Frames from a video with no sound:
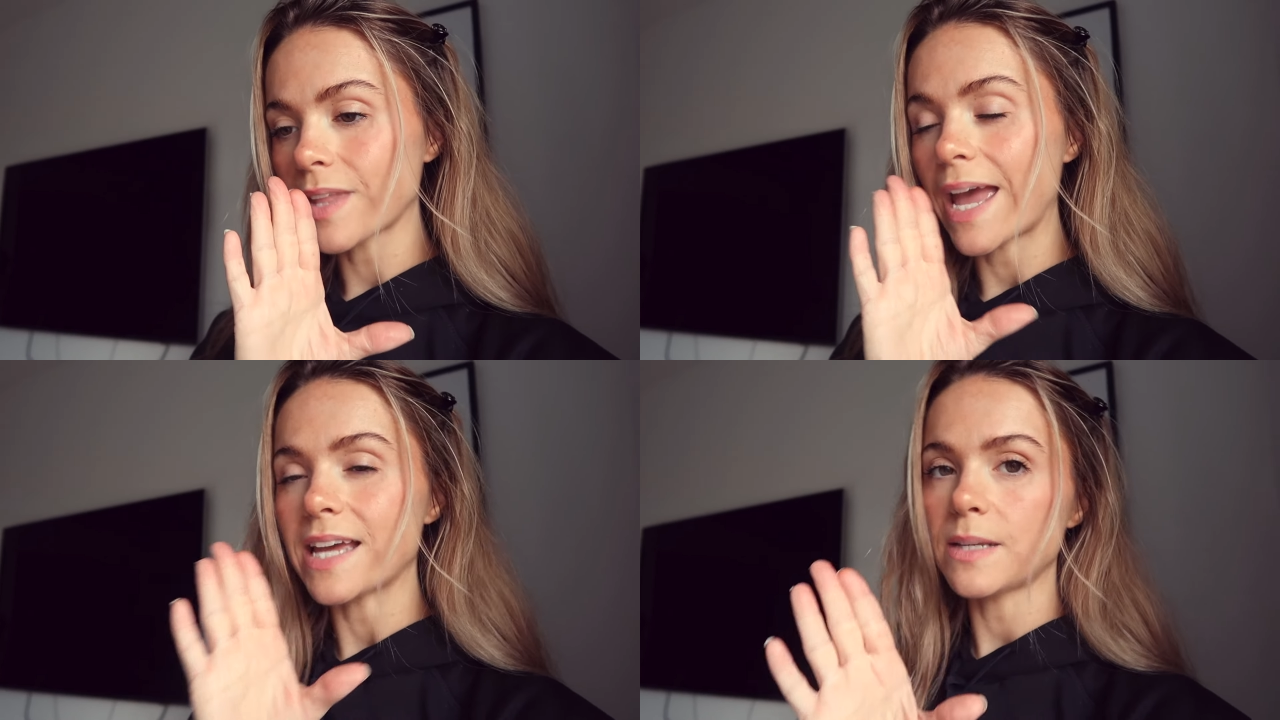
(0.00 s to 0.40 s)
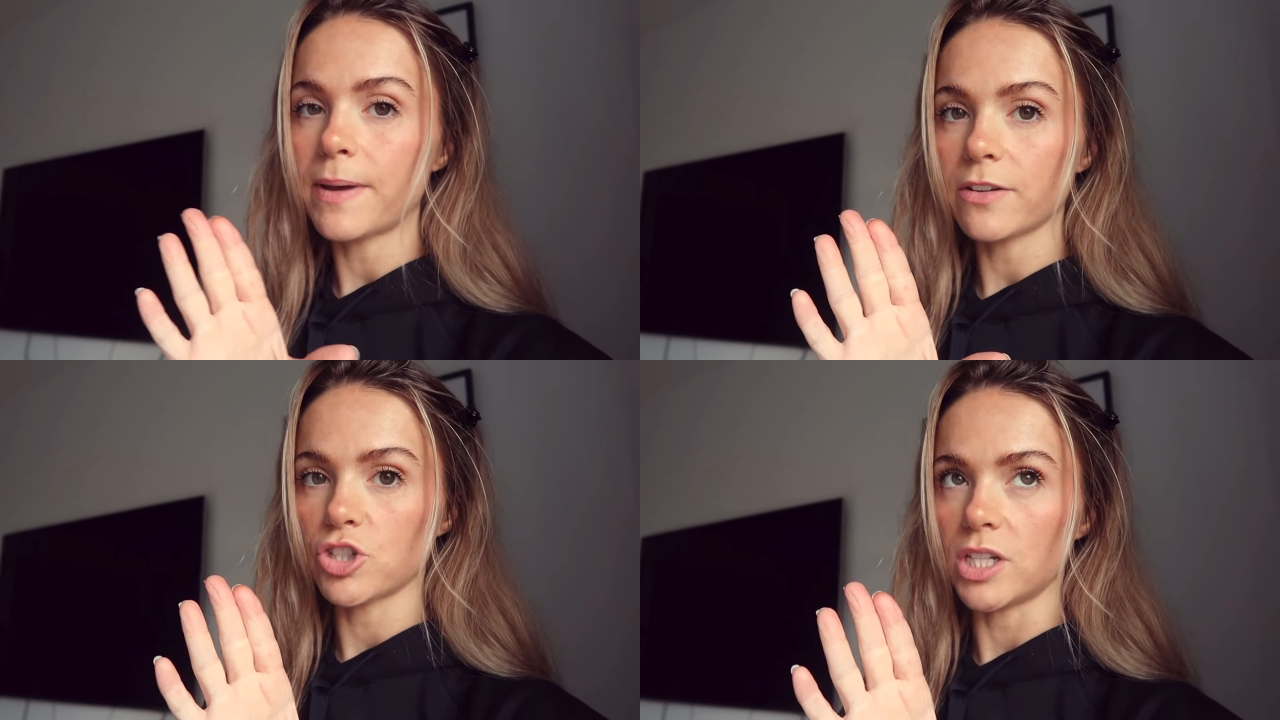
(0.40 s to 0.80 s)
it is a
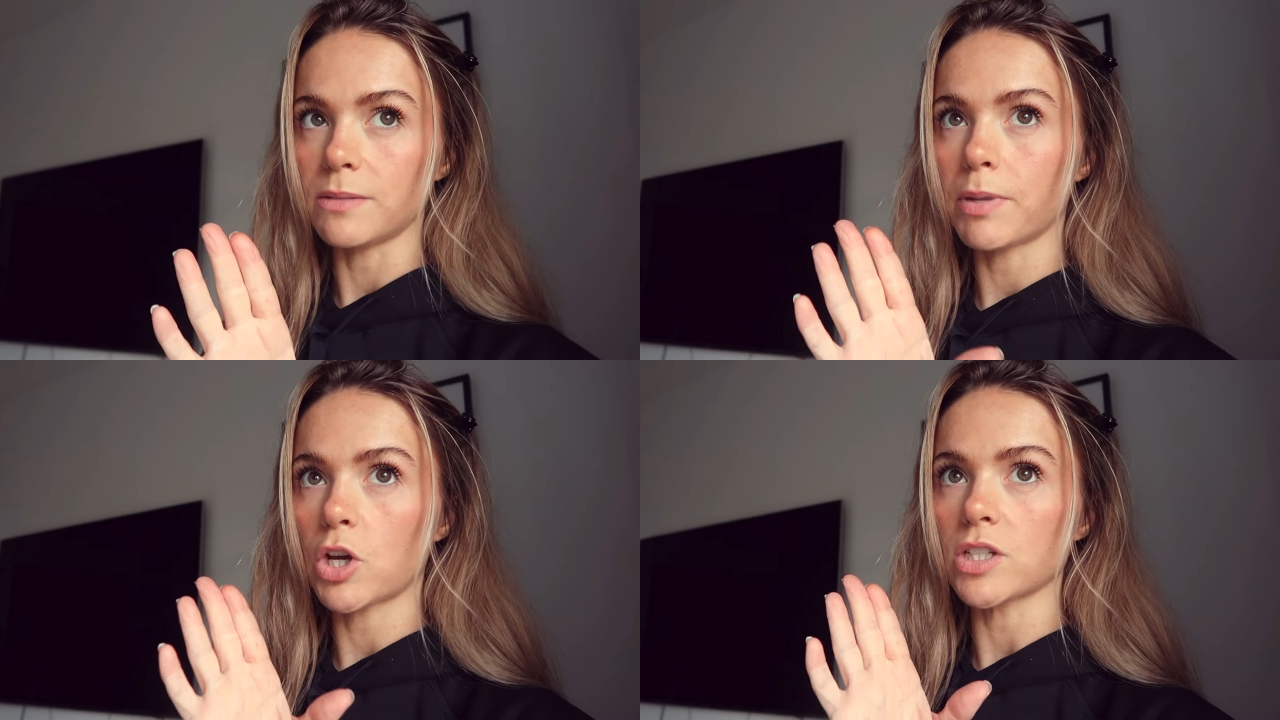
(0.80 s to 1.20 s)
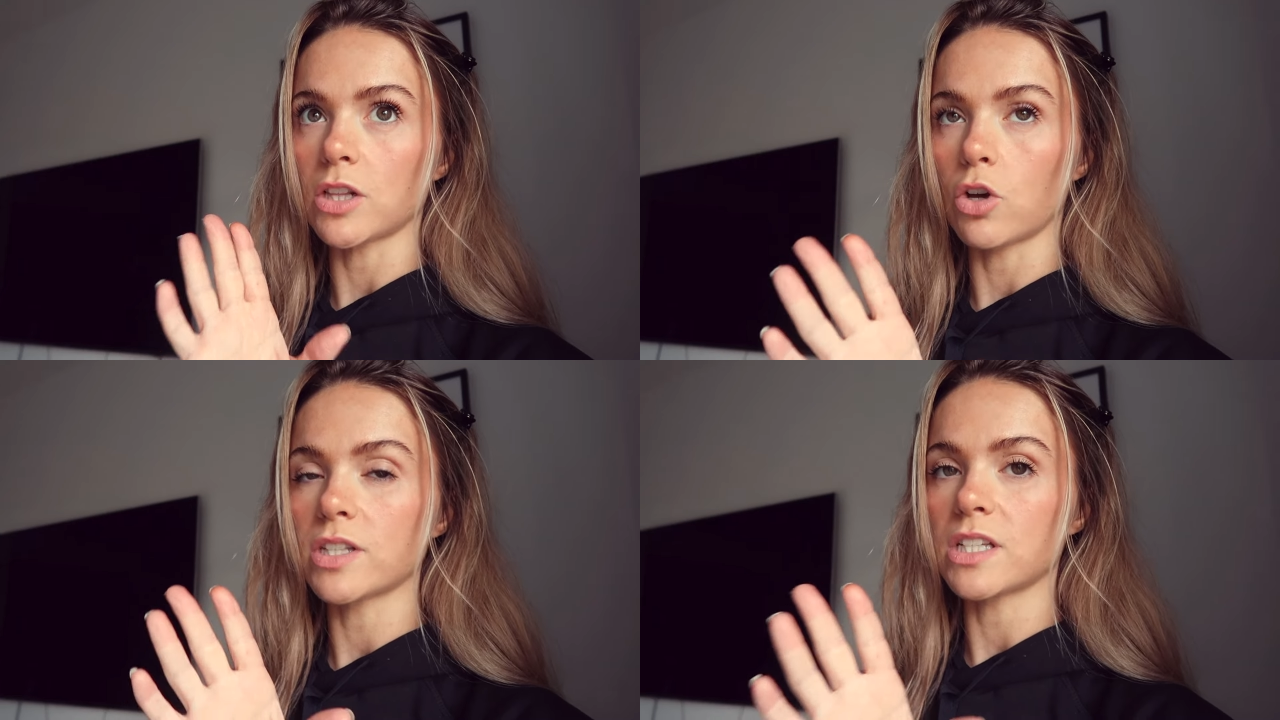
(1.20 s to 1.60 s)
bit of cheating because a
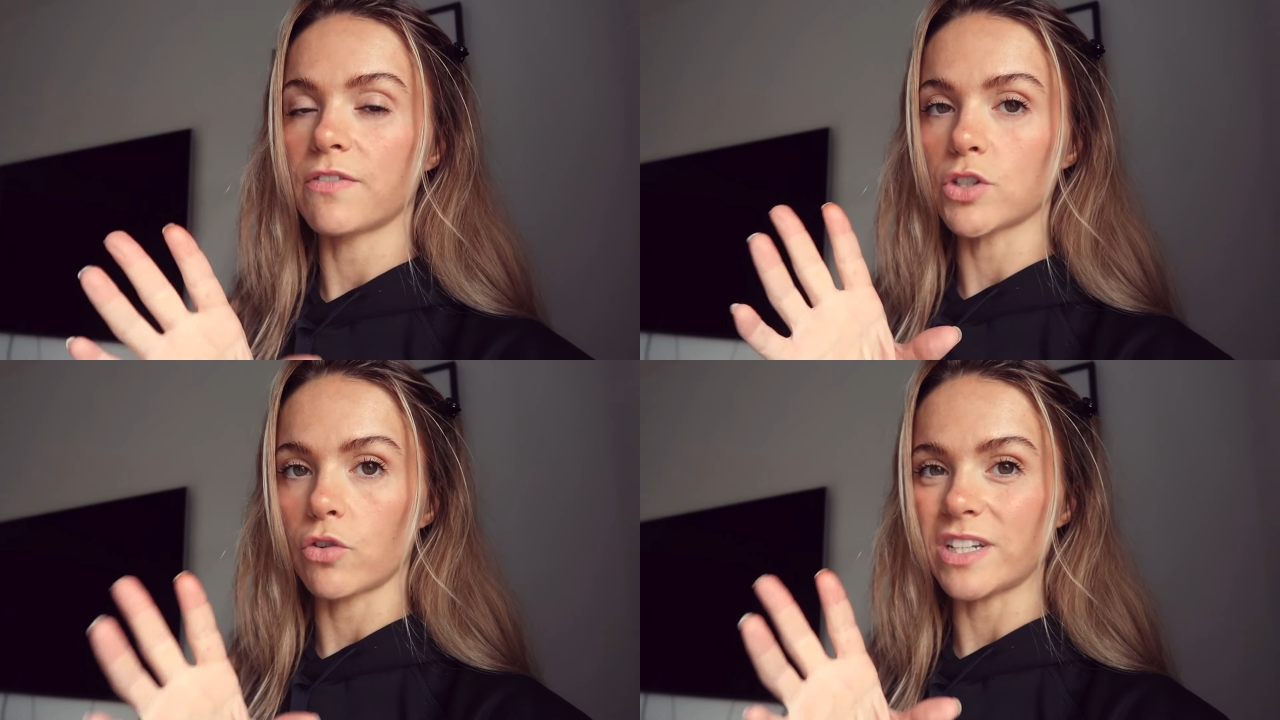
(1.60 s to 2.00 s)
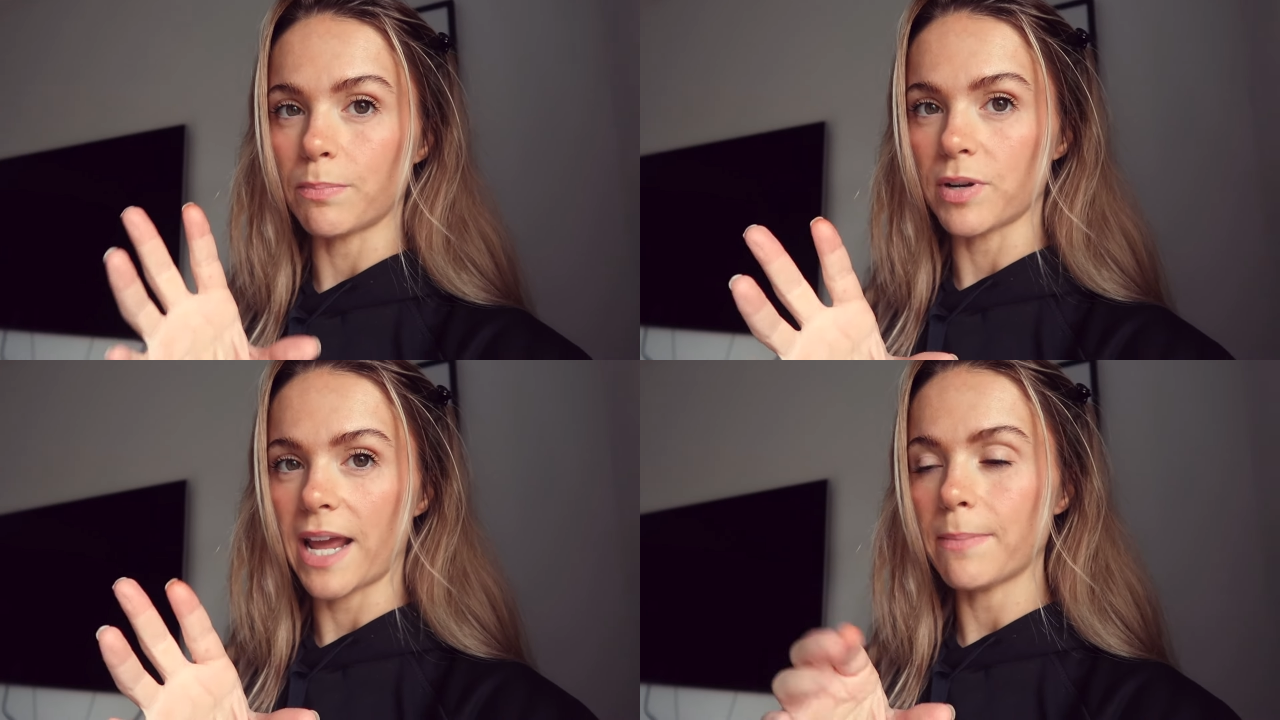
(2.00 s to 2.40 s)
lot of the stuff is already
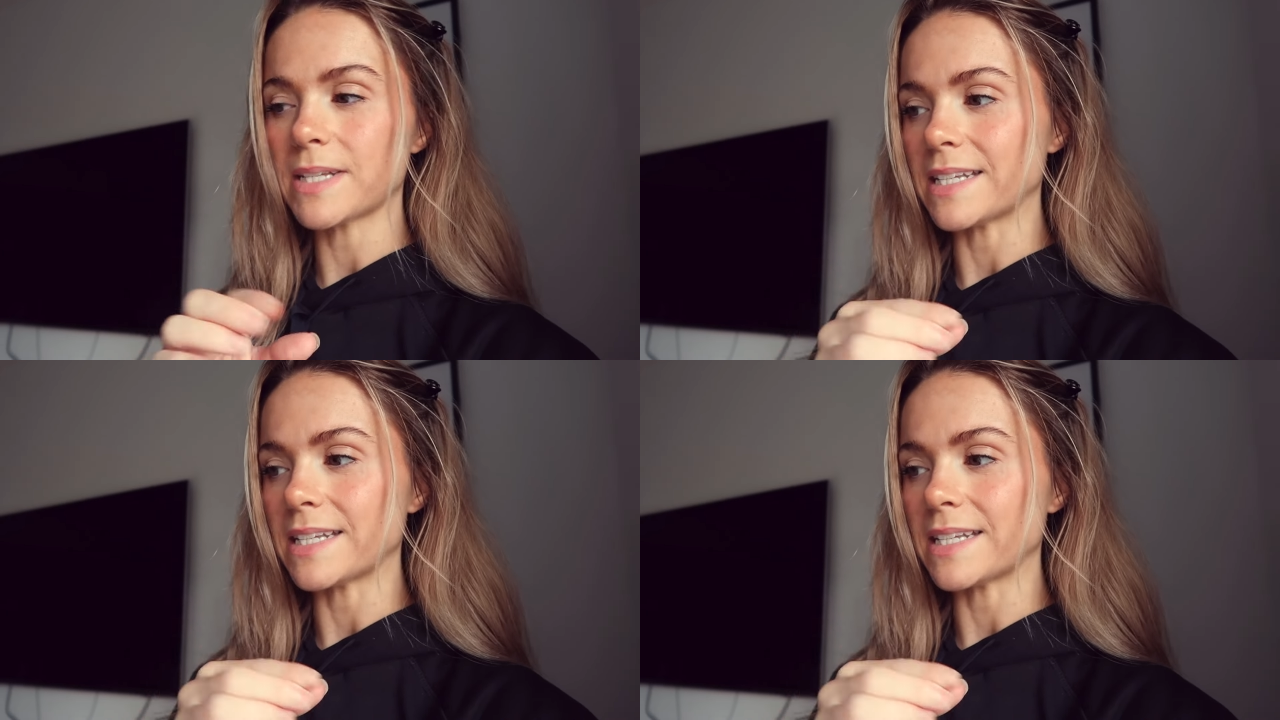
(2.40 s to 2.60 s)
prepped,